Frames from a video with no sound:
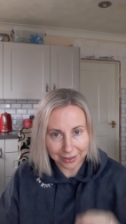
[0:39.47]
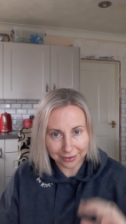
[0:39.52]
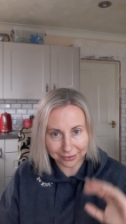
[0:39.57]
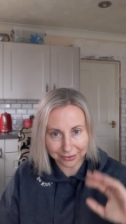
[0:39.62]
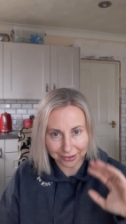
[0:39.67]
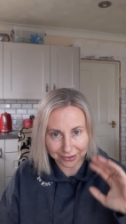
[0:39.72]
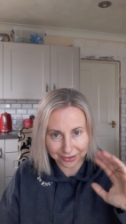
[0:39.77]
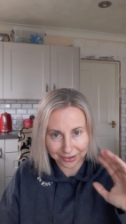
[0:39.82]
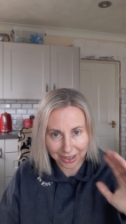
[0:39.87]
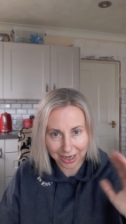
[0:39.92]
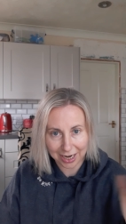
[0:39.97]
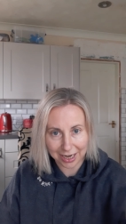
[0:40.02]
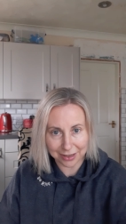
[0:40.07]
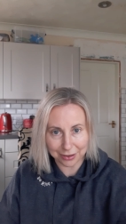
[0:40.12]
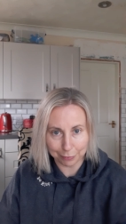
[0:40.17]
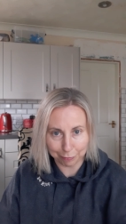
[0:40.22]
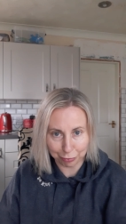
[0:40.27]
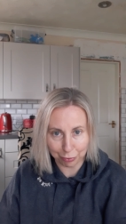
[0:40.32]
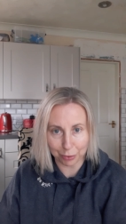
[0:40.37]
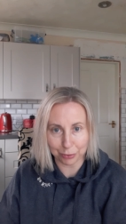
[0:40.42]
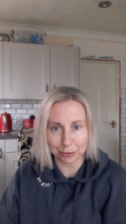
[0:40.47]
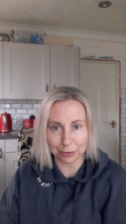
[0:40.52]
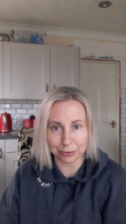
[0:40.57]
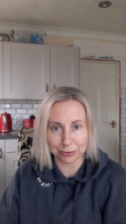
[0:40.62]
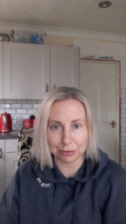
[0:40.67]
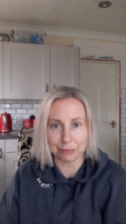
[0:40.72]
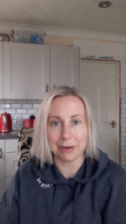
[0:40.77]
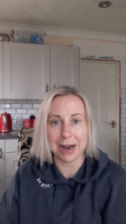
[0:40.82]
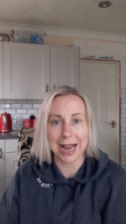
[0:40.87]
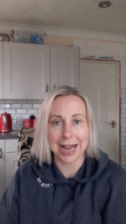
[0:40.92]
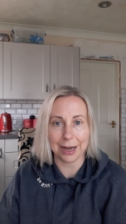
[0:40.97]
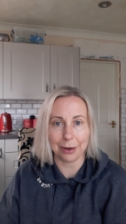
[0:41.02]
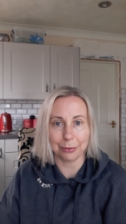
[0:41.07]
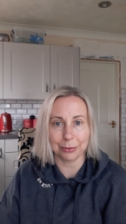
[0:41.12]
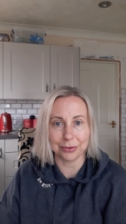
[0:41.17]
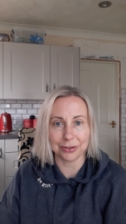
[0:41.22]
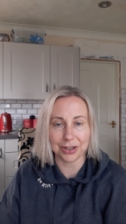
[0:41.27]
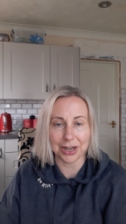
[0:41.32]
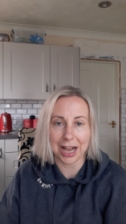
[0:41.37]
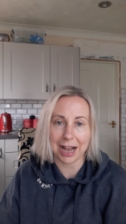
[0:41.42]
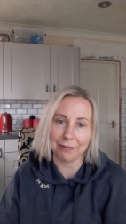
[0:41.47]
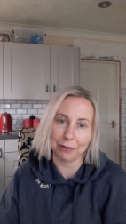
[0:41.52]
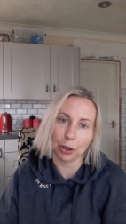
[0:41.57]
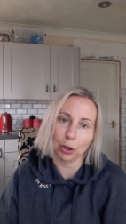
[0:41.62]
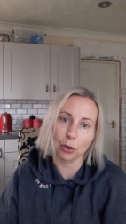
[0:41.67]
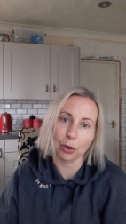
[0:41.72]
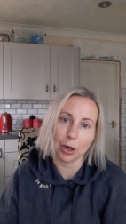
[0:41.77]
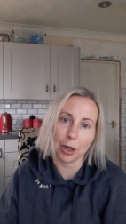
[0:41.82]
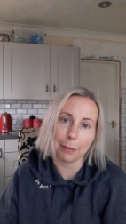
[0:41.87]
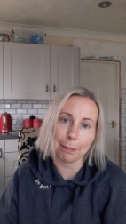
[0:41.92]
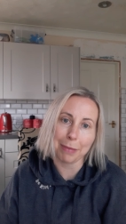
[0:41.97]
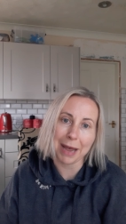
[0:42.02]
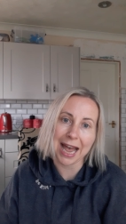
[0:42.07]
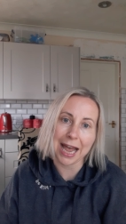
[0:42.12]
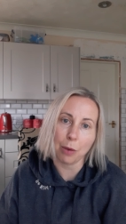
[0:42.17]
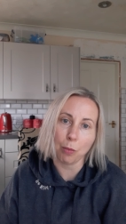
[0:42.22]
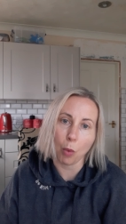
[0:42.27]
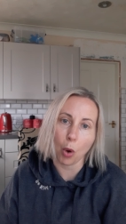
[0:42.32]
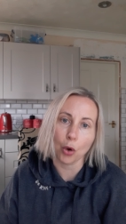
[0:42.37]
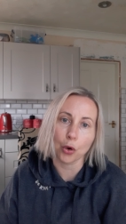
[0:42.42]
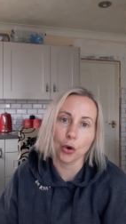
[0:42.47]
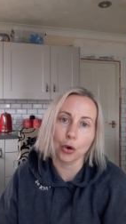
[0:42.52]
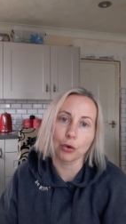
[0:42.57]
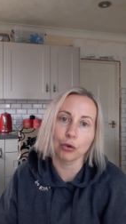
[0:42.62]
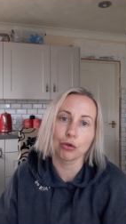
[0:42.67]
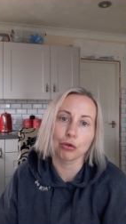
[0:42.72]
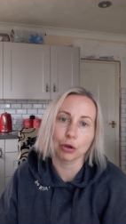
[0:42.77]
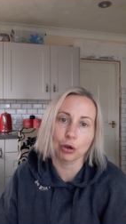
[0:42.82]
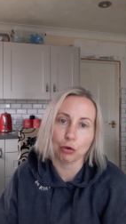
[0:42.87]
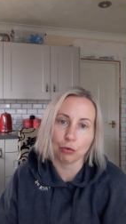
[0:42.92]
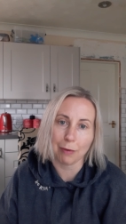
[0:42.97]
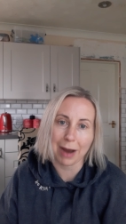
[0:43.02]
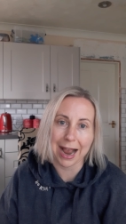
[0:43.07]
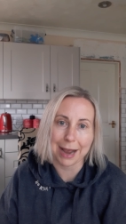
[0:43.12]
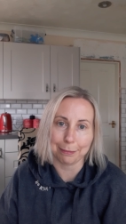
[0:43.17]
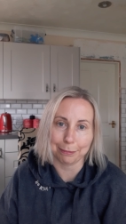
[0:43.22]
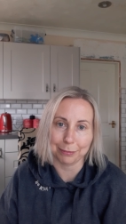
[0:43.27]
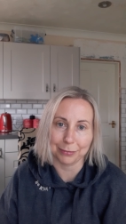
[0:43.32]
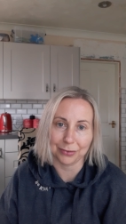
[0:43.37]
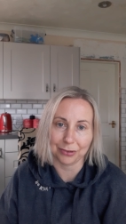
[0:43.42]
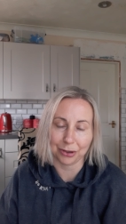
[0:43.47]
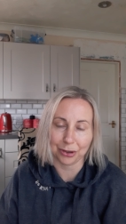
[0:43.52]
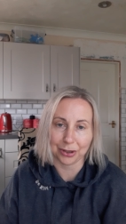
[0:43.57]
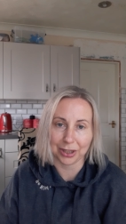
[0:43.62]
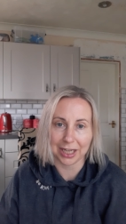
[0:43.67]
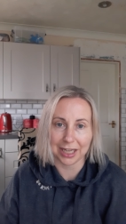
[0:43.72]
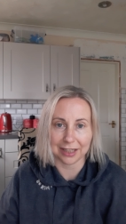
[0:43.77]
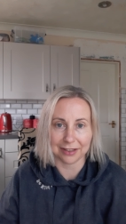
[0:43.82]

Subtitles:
to turn the product around and have a look at per 100 grams, okay?